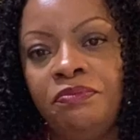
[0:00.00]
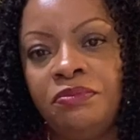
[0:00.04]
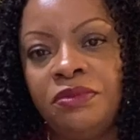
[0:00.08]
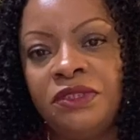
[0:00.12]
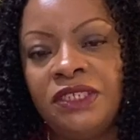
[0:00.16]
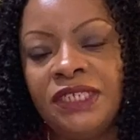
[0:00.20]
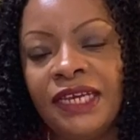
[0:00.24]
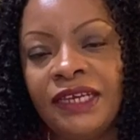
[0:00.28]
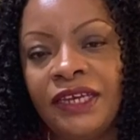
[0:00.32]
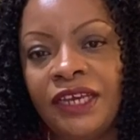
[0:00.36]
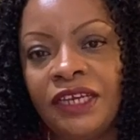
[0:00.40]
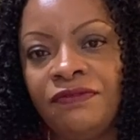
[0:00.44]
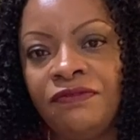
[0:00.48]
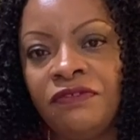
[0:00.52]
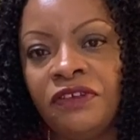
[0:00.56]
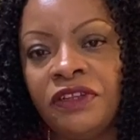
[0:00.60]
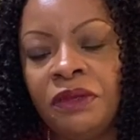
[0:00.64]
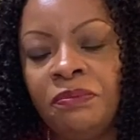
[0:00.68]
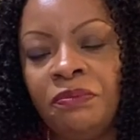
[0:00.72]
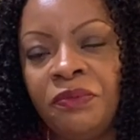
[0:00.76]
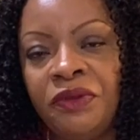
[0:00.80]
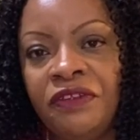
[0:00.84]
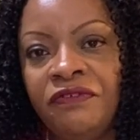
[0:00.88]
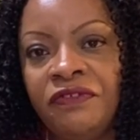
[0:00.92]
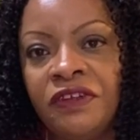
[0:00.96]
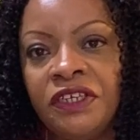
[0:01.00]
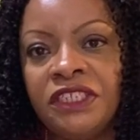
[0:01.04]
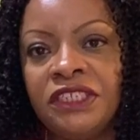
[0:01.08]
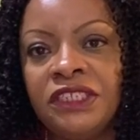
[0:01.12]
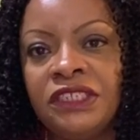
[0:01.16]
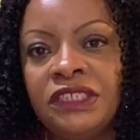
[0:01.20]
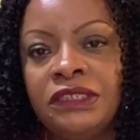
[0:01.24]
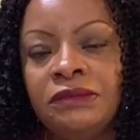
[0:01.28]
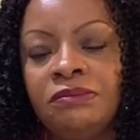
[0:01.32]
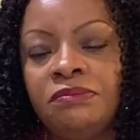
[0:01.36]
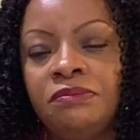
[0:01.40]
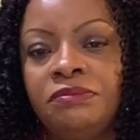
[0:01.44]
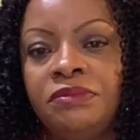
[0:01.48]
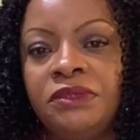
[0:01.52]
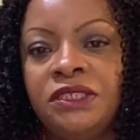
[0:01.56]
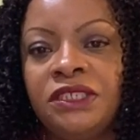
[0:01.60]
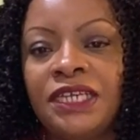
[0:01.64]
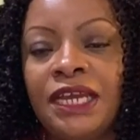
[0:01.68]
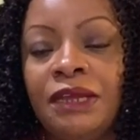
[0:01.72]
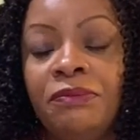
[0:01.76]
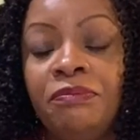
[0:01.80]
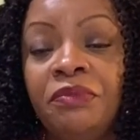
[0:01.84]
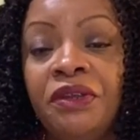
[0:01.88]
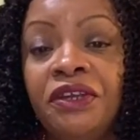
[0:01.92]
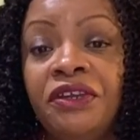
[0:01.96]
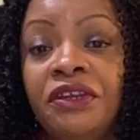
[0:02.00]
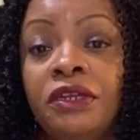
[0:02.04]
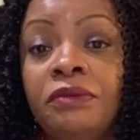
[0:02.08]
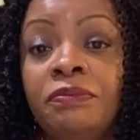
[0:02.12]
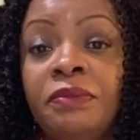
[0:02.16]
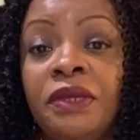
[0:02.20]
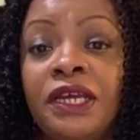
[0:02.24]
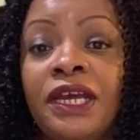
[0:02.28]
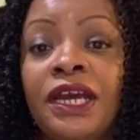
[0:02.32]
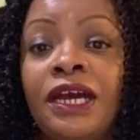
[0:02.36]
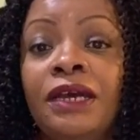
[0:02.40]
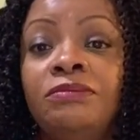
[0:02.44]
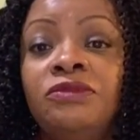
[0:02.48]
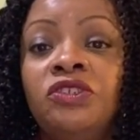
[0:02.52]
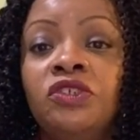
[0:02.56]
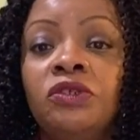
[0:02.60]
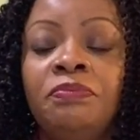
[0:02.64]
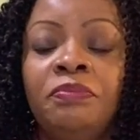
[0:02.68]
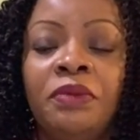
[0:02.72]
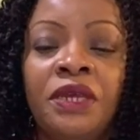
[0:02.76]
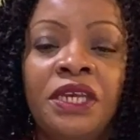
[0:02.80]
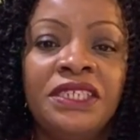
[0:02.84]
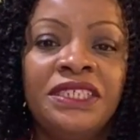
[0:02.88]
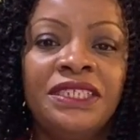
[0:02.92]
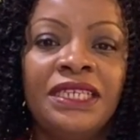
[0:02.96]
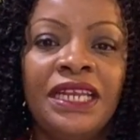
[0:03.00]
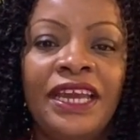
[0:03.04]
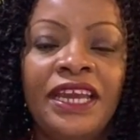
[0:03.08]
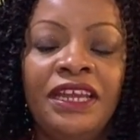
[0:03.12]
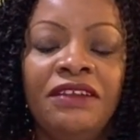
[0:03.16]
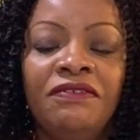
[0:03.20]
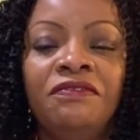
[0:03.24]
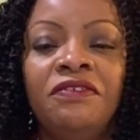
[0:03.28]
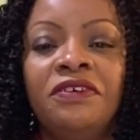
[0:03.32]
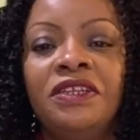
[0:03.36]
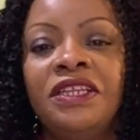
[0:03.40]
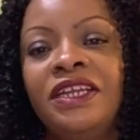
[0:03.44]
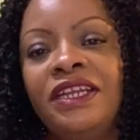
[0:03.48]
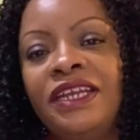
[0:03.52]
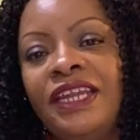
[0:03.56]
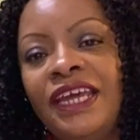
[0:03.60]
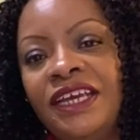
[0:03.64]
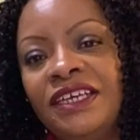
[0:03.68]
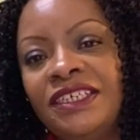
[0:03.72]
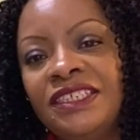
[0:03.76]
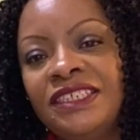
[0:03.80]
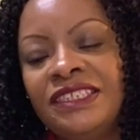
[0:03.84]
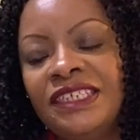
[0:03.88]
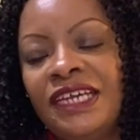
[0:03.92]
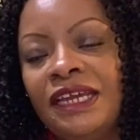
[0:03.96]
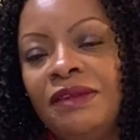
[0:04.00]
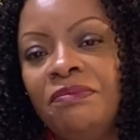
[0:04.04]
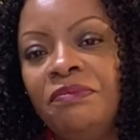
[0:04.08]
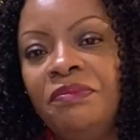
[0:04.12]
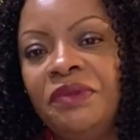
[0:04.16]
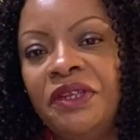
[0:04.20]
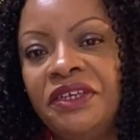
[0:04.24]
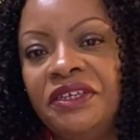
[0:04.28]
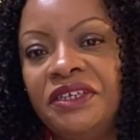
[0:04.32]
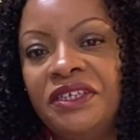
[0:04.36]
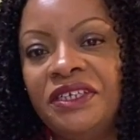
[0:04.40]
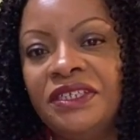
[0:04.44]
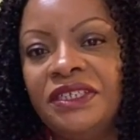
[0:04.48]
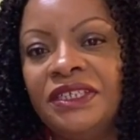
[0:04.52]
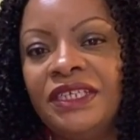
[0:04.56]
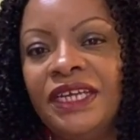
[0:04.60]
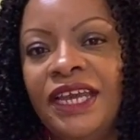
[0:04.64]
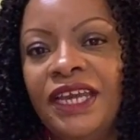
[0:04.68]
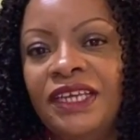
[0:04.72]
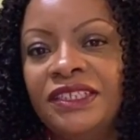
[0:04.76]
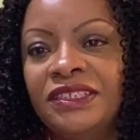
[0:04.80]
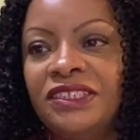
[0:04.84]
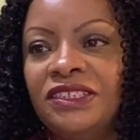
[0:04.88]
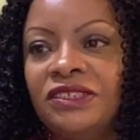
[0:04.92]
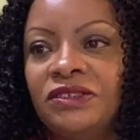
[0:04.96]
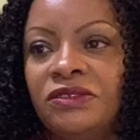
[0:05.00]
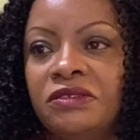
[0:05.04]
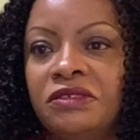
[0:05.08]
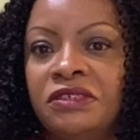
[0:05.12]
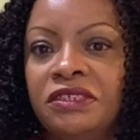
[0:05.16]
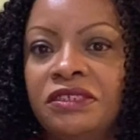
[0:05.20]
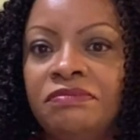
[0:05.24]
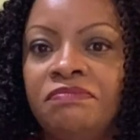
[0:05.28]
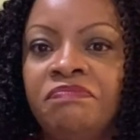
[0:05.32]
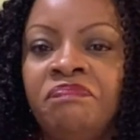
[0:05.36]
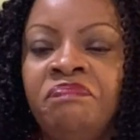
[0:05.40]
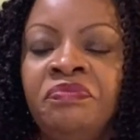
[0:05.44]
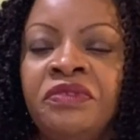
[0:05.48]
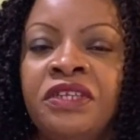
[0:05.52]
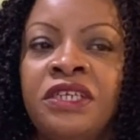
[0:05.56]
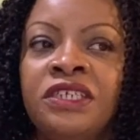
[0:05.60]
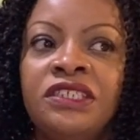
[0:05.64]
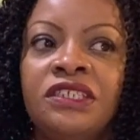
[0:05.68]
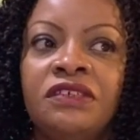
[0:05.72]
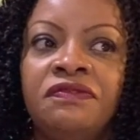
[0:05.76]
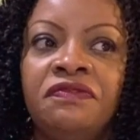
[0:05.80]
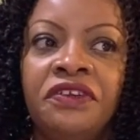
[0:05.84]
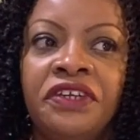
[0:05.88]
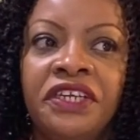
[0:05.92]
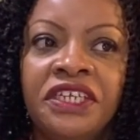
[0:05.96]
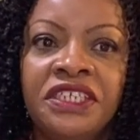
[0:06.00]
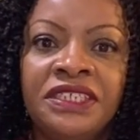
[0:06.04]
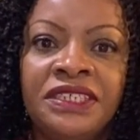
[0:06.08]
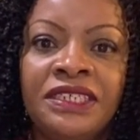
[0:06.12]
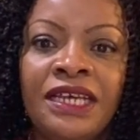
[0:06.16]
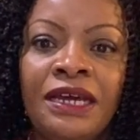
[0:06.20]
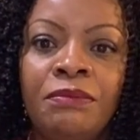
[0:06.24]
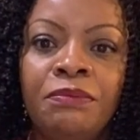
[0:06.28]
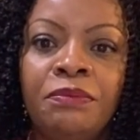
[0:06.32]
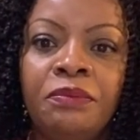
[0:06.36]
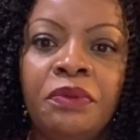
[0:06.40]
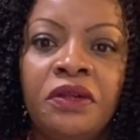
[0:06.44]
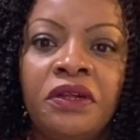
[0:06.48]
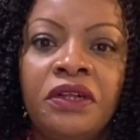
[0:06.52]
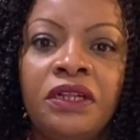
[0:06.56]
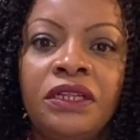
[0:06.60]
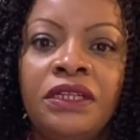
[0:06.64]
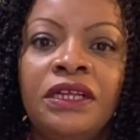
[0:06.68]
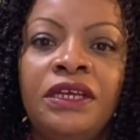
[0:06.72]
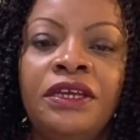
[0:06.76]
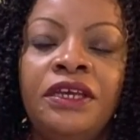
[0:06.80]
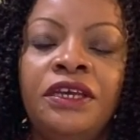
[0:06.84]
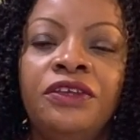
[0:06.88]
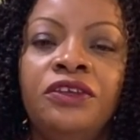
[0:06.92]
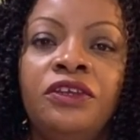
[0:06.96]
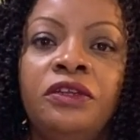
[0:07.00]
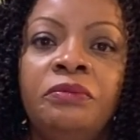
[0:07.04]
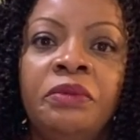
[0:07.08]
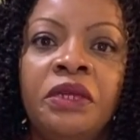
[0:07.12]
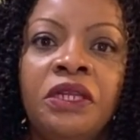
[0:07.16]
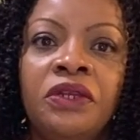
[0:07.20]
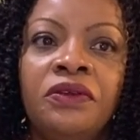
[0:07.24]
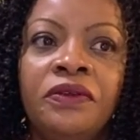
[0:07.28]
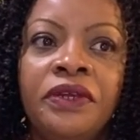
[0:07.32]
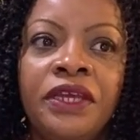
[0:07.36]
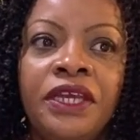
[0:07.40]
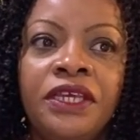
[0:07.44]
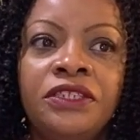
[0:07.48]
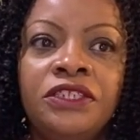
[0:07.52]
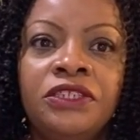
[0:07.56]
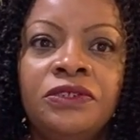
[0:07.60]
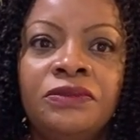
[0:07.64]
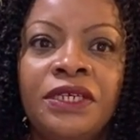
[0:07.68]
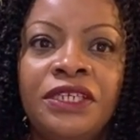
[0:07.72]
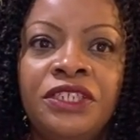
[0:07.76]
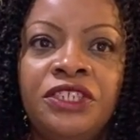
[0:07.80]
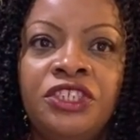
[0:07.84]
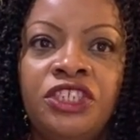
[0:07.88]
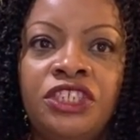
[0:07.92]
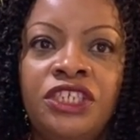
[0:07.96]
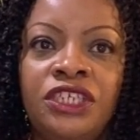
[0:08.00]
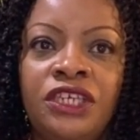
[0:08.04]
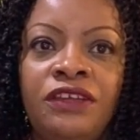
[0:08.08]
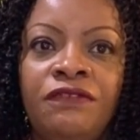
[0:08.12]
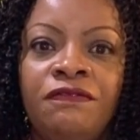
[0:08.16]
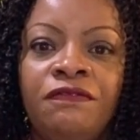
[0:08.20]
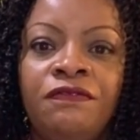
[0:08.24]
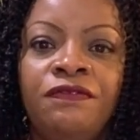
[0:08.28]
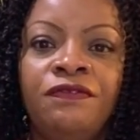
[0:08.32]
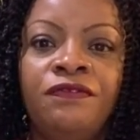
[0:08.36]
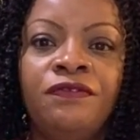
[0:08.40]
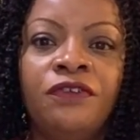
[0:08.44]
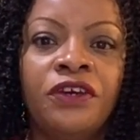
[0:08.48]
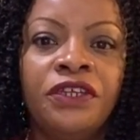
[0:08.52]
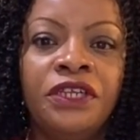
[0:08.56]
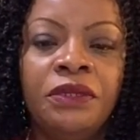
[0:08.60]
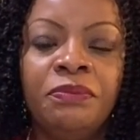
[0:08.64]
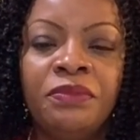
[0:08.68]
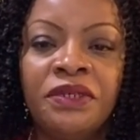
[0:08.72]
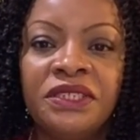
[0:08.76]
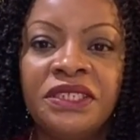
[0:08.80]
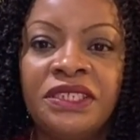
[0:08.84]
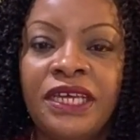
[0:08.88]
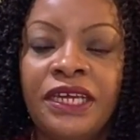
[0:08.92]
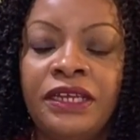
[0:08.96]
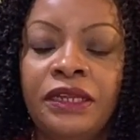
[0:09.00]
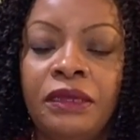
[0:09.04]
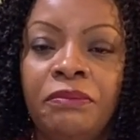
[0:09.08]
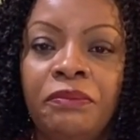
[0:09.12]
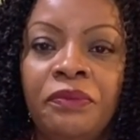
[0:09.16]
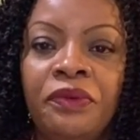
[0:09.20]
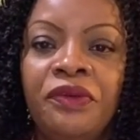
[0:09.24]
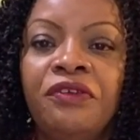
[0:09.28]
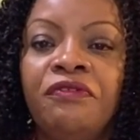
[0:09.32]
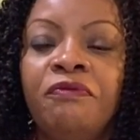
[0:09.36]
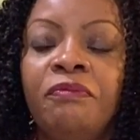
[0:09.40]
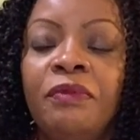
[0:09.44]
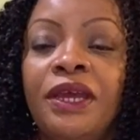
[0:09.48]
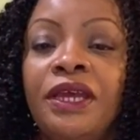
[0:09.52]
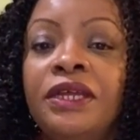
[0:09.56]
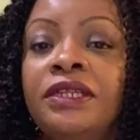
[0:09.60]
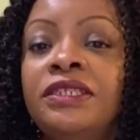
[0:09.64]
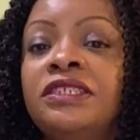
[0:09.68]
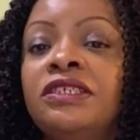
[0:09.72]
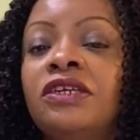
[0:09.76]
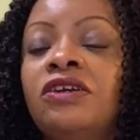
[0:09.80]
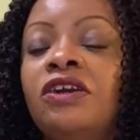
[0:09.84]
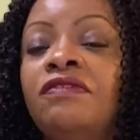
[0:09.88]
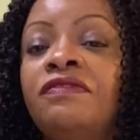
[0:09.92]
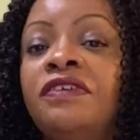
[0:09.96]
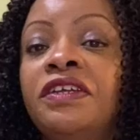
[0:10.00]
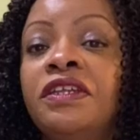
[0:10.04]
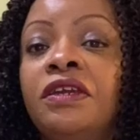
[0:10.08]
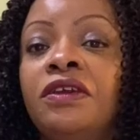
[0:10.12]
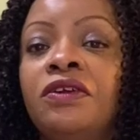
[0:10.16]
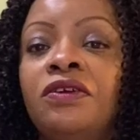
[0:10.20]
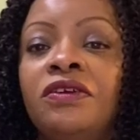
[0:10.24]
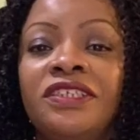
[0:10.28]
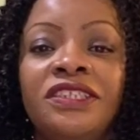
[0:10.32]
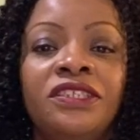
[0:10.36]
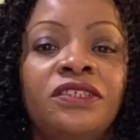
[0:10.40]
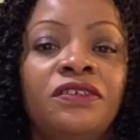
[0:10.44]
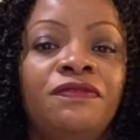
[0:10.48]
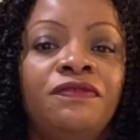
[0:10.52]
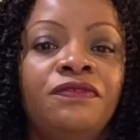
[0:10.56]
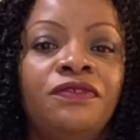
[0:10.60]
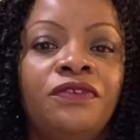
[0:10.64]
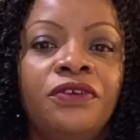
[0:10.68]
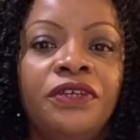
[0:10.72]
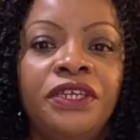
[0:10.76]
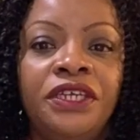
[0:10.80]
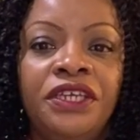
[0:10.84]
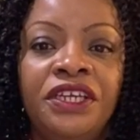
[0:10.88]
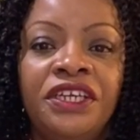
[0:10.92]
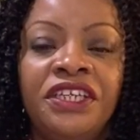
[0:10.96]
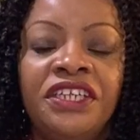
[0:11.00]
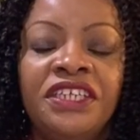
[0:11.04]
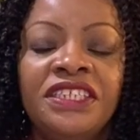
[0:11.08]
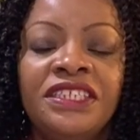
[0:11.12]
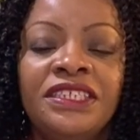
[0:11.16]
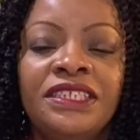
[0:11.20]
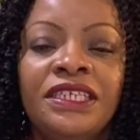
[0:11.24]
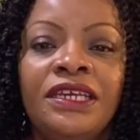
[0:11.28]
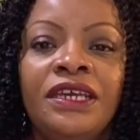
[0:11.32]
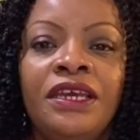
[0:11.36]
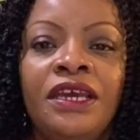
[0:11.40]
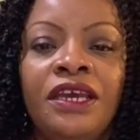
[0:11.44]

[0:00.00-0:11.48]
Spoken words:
target for the previous time period becomes your baseline for the next time period, and so on. So for example, you'd be looking to achieve 40% improvement over the course of 4 years.